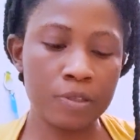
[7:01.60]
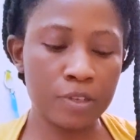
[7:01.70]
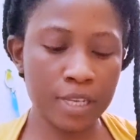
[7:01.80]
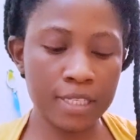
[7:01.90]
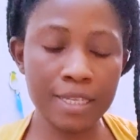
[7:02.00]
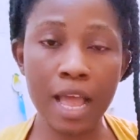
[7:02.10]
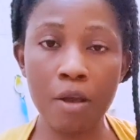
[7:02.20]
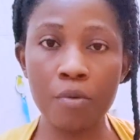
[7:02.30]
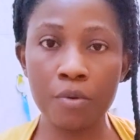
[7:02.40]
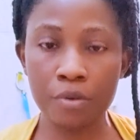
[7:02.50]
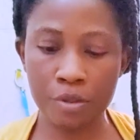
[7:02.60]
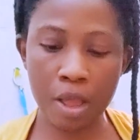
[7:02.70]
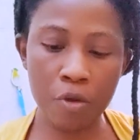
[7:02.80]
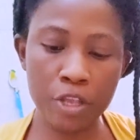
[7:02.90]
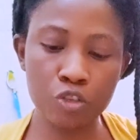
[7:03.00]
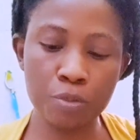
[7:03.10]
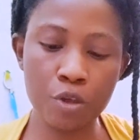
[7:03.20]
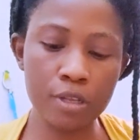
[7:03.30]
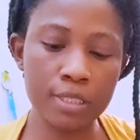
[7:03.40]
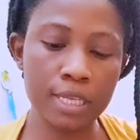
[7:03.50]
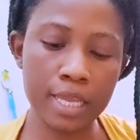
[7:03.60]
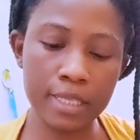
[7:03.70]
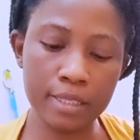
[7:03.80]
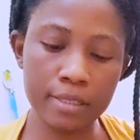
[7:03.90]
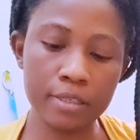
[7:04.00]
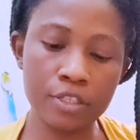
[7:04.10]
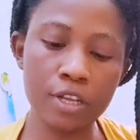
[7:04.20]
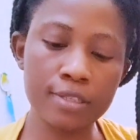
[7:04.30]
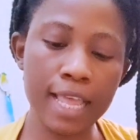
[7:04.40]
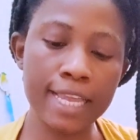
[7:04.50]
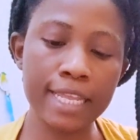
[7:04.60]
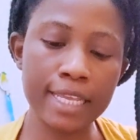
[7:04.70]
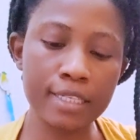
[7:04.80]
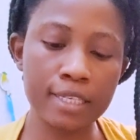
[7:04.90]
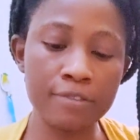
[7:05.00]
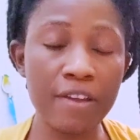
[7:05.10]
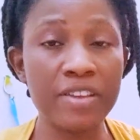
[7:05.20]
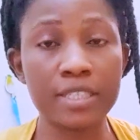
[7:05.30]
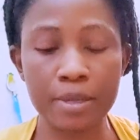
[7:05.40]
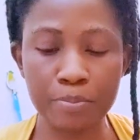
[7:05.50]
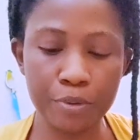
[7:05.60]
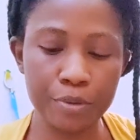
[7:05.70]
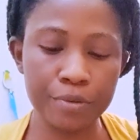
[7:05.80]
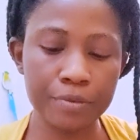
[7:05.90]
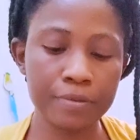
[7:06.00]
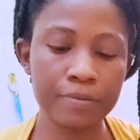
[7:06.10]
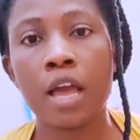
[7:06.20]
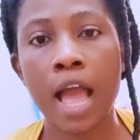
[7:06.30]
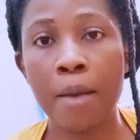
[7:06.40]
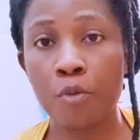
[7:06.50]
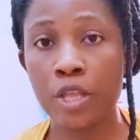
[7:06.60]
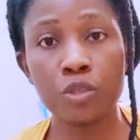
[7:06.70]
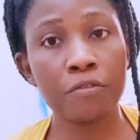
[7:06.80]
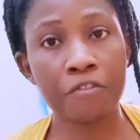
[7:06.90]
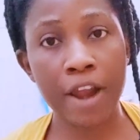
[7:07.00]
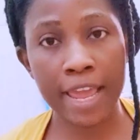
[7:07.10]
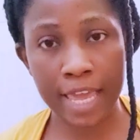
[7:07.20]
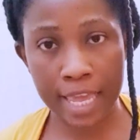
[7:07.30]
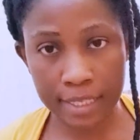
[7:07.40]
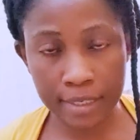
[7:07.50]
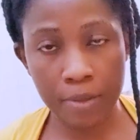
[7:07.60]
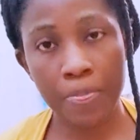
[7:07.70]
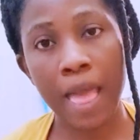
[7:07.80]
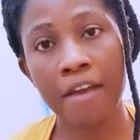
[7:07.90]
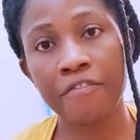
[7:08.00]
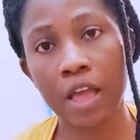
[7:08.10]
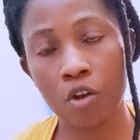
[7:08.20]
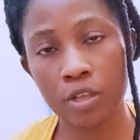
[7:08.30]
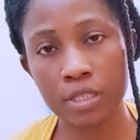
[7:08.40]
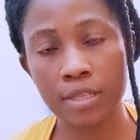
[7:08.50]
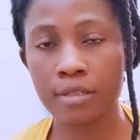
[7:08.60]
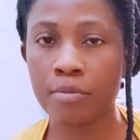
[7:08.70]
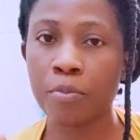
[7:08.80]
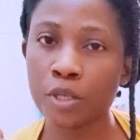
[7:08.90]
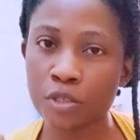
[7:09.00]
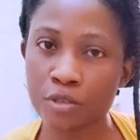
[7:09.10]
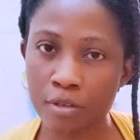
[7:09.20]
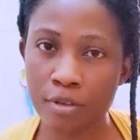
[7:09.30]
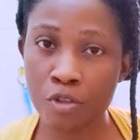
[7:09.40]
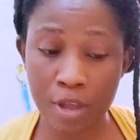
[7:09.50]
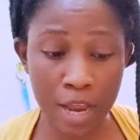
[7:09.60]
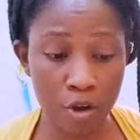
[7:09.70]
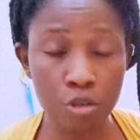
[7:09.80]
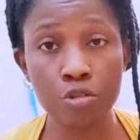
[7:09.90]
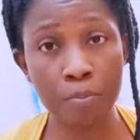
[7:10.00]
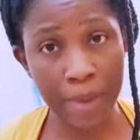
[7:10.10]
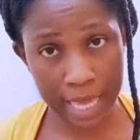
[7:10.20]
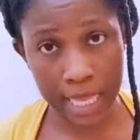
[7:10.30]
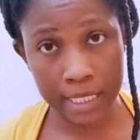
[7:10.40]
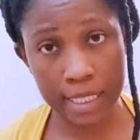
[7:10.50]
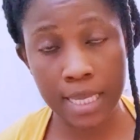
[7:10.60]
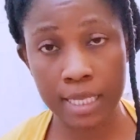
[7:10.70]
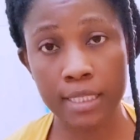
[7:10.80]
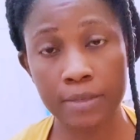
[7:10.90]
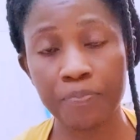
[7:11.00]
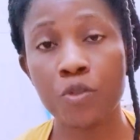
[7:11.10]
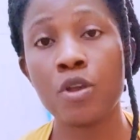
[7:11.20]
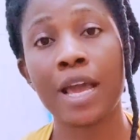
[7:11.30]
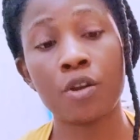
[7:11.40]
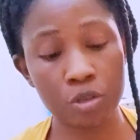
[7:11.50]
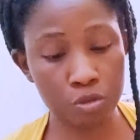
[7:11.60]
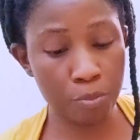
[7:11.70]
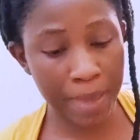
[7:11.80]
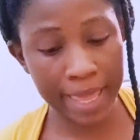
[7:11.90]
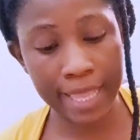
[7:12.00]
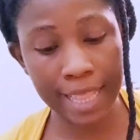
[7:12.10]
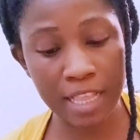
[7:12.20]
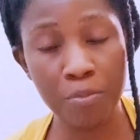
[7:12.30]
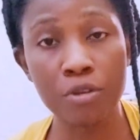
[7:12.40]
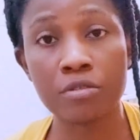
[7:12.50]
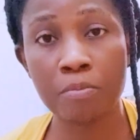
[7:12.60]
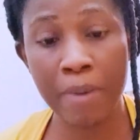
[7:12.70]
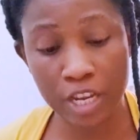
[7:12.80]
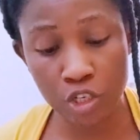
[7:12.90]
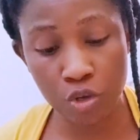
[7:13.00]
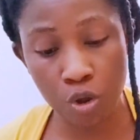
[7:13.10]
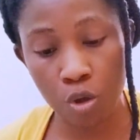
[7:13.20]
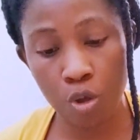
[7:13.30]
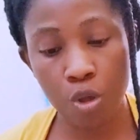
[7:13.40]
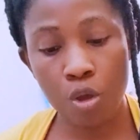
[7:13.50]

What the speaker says: this is how you are going to be cutting it, just like this. It's very simple. I'm going to fry it after cutting, but you can also bake it. Yes, you can also bake it, but make sure